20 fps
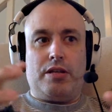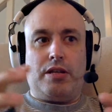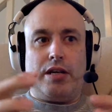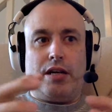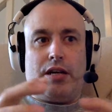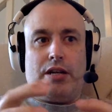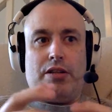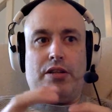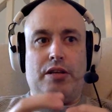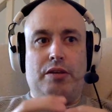
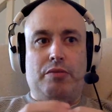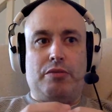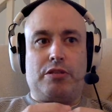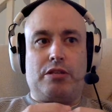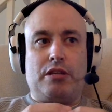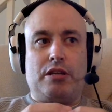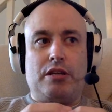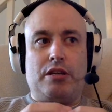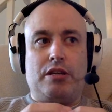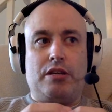And it was
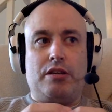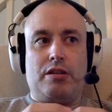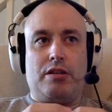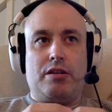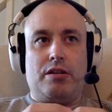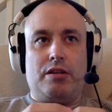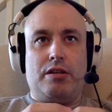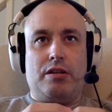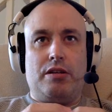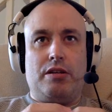like
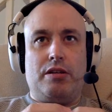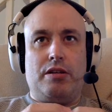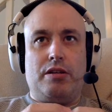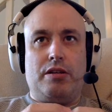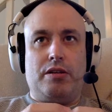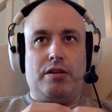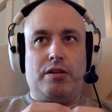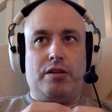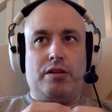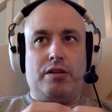
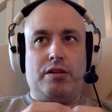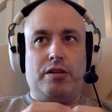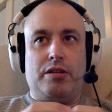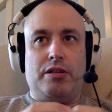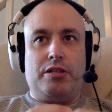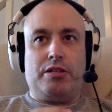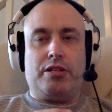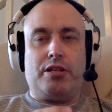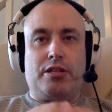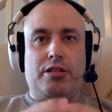
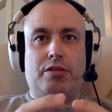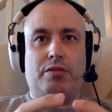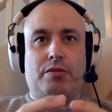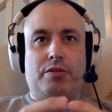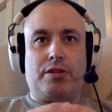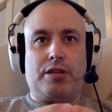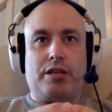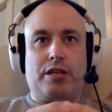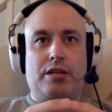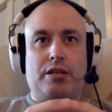Nintendo, I
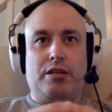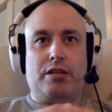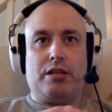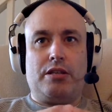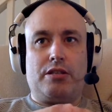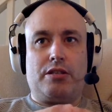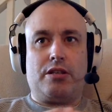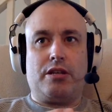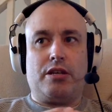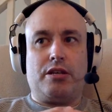think, and
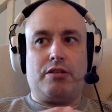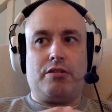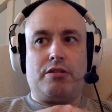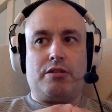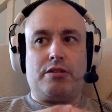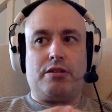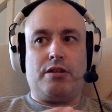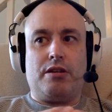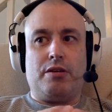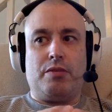Sega at the
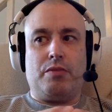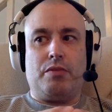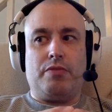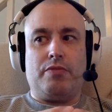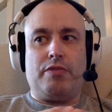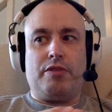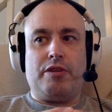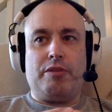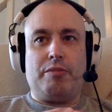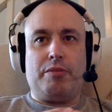time were
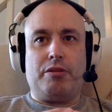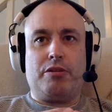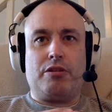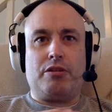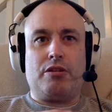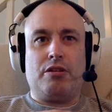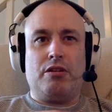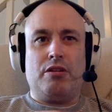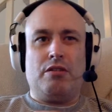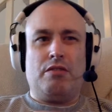very
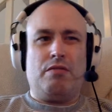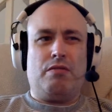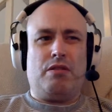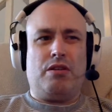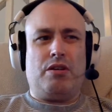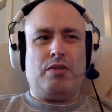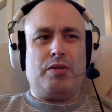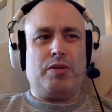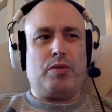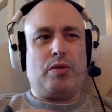much,
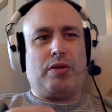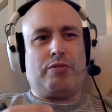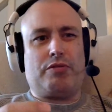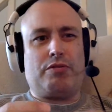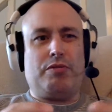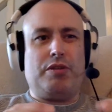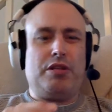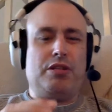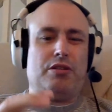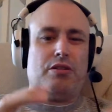well, we don't have
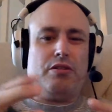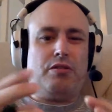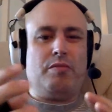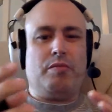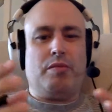to really do